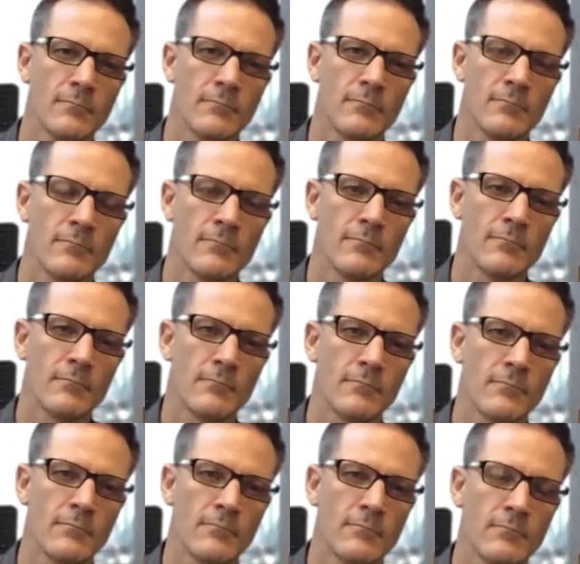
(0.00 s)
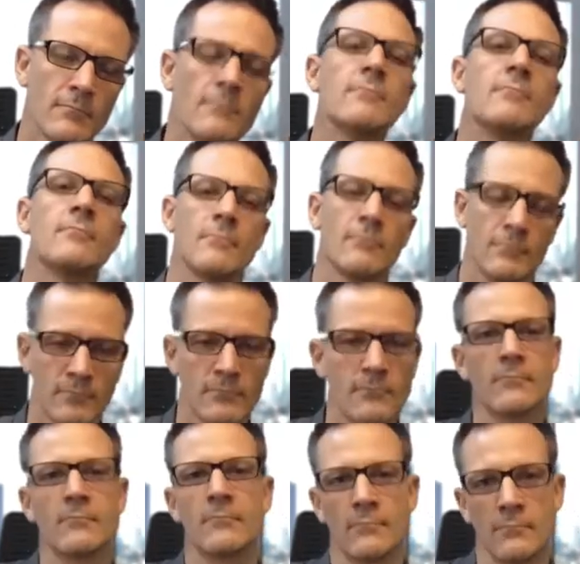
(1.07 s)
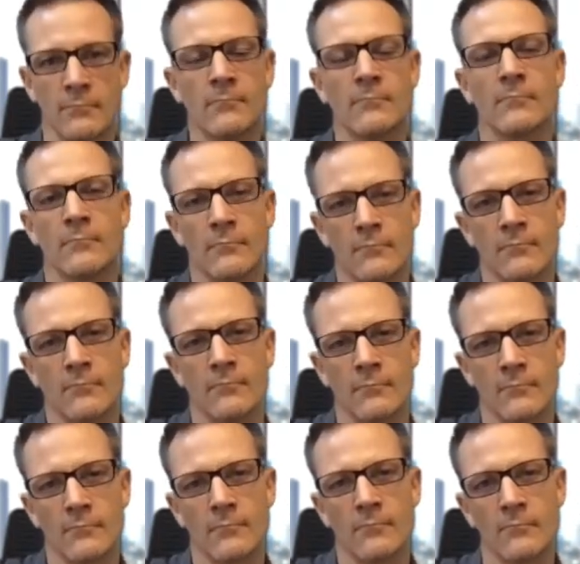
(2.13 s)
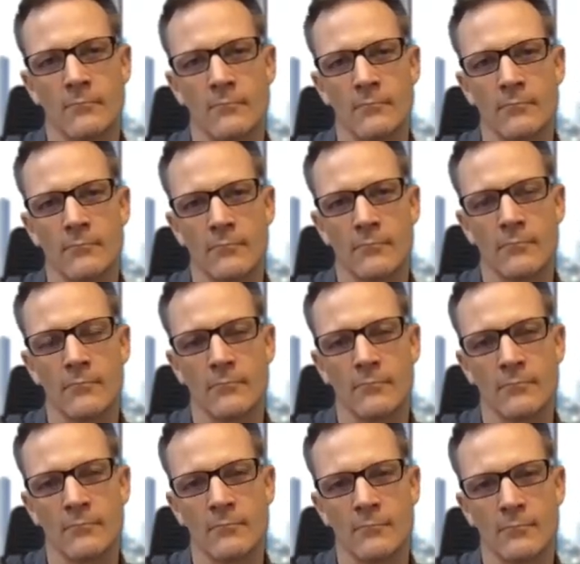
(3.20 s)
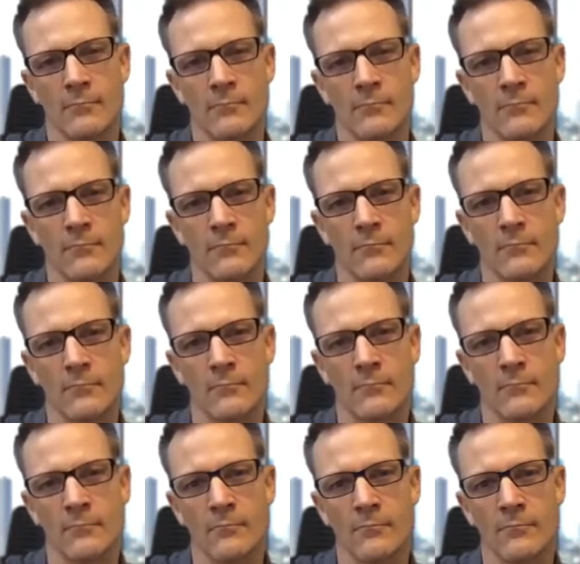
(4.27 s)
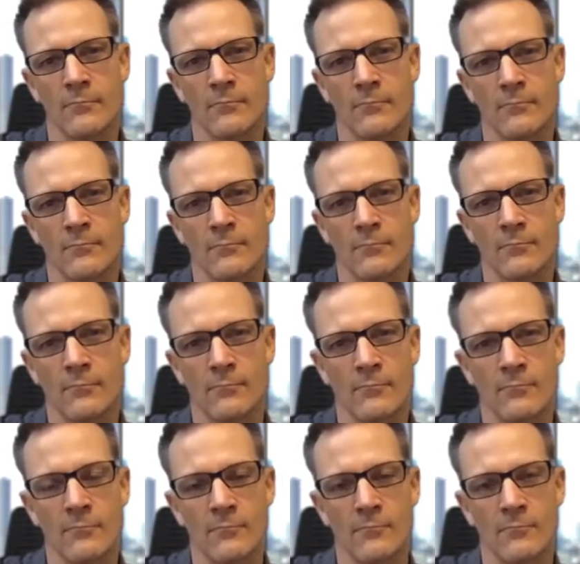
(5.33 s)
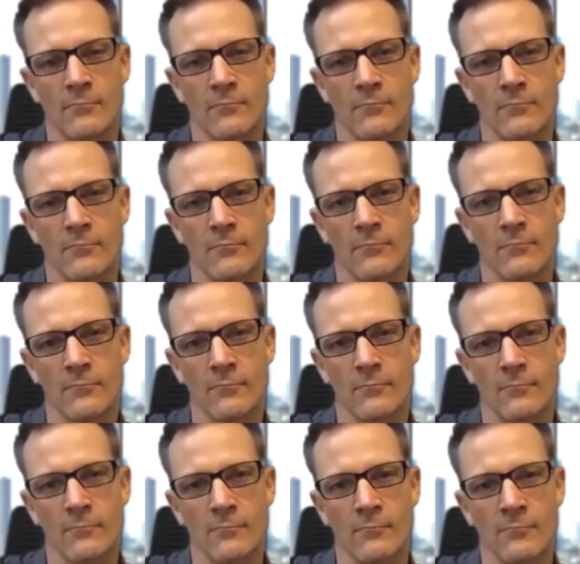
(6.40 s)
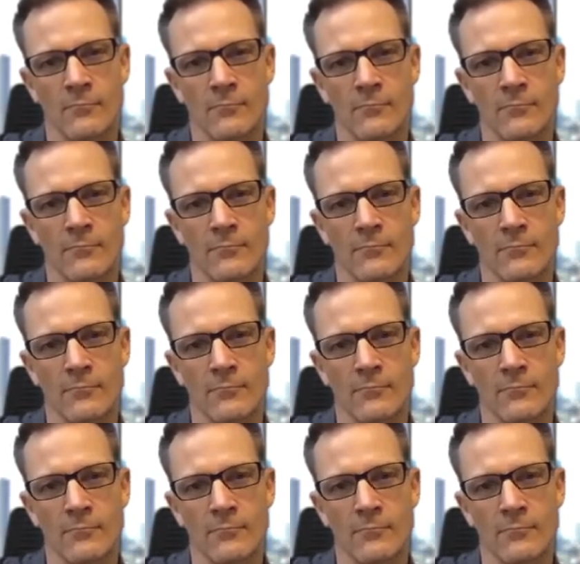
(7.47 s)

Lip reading: [no speech]